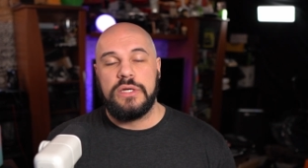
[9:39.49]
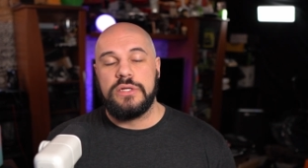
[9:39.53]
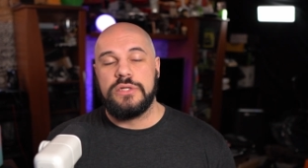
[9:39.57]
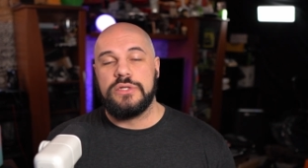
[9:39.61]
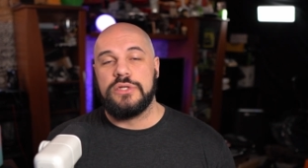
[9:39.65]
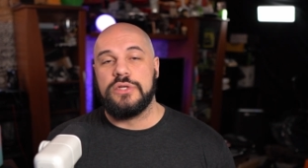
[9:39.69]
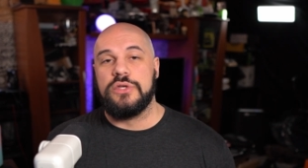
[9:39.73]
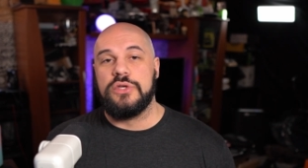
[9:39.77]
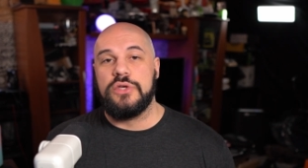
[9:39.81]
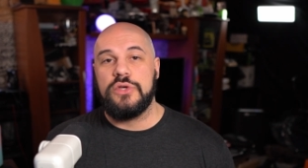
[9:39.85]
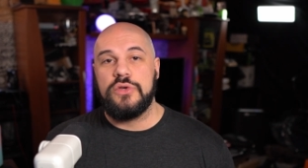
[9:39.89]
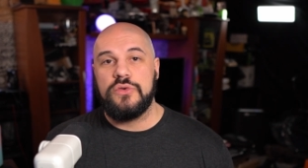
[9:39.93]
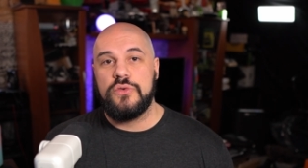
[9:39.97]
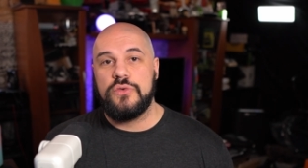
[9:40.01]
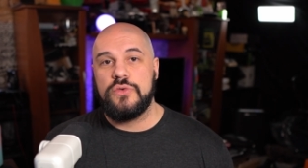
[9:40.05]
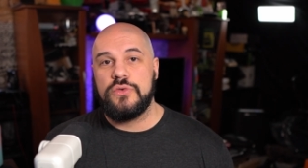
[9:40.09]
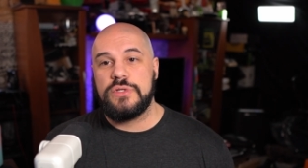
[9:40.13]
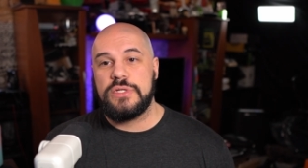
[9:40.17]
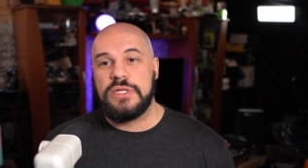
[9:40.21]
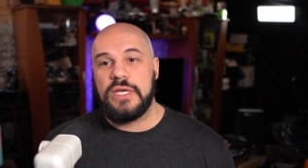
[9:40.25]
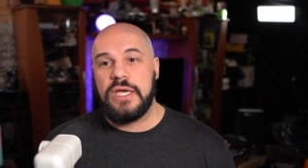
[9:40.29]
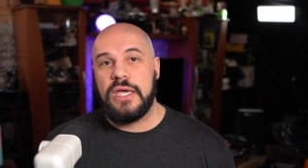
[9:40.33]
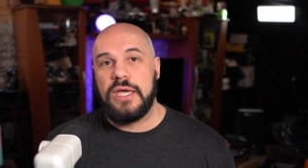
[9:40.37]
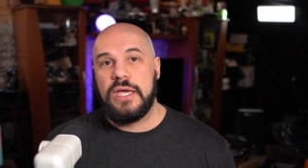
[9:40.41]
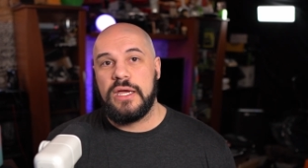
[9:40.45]
to
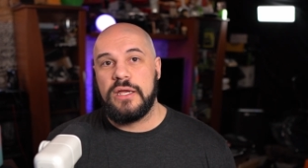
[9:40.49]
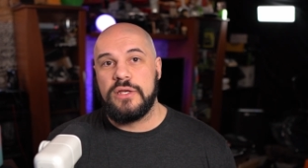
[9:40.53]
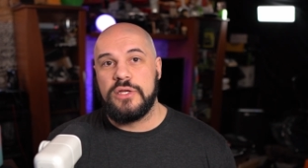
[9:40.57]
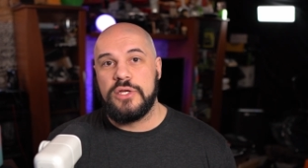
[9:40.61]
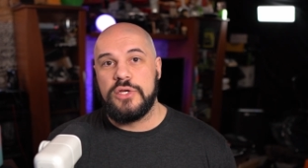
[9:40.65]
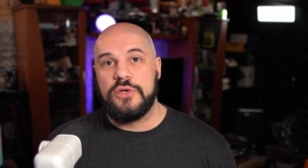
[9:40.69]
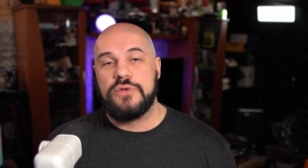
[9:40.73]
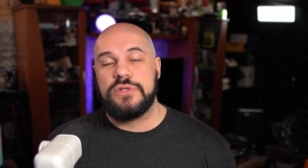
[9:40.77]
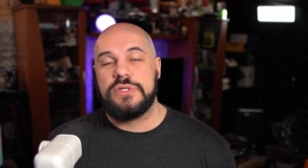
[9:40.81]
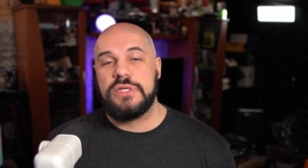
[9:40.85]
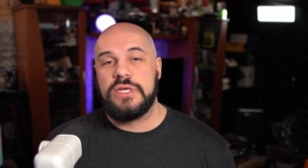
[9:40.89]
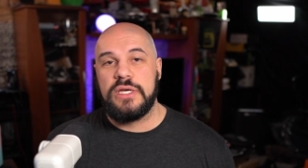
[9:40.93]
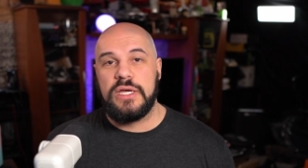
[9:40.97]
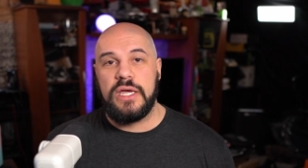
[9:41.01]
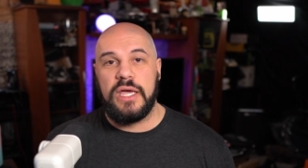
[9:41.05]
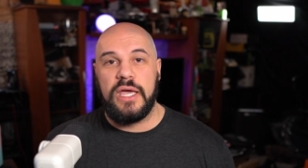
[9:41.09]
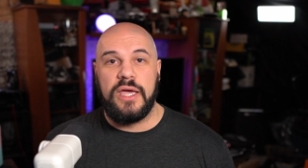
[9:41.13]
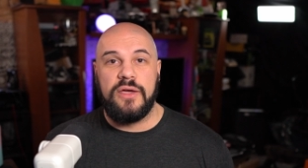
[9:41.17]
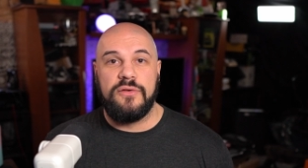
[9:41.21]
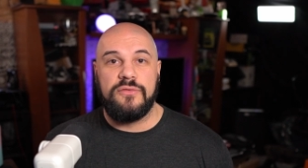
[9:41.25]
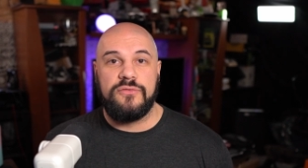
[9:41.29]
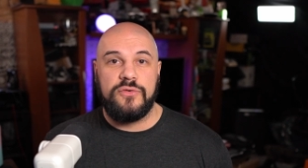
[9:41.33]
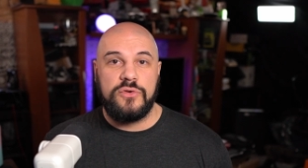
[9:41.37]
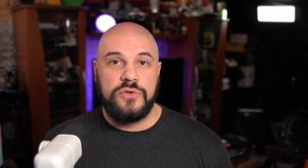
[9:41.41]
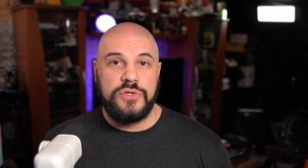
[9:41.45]
use and using a
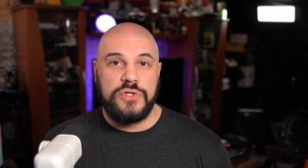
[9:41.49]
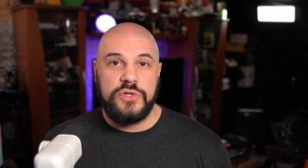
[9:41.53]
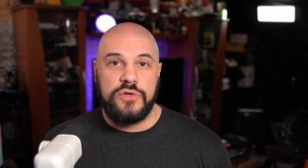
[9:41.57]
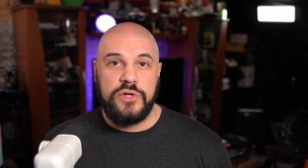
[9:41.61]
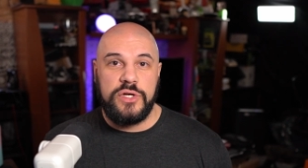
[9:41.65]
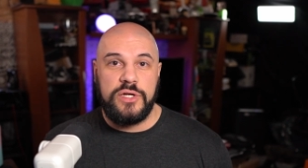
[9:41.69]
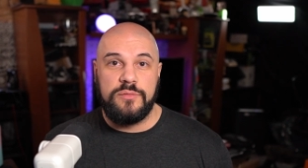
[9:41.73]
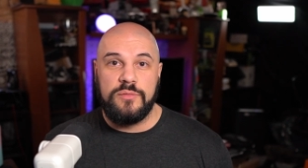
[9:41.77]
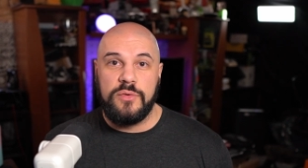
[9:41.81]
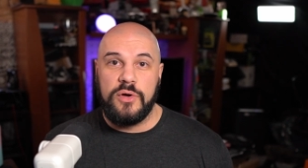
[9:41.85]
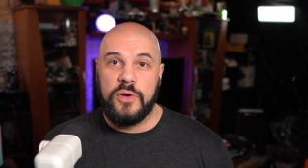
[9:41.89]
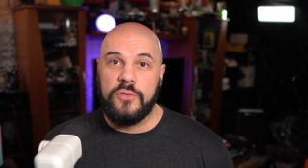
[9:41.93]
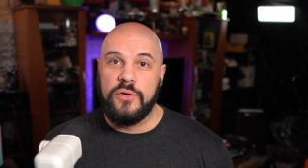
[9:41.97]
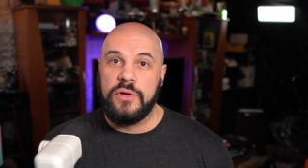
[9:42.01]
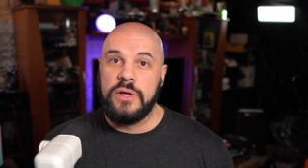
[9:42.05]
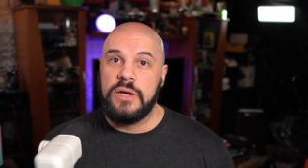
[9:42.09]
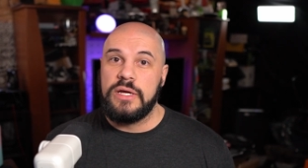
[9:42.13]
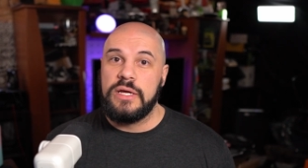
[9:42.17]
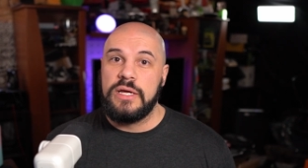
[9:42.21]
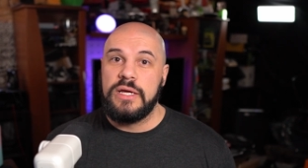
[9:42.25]
full screen mode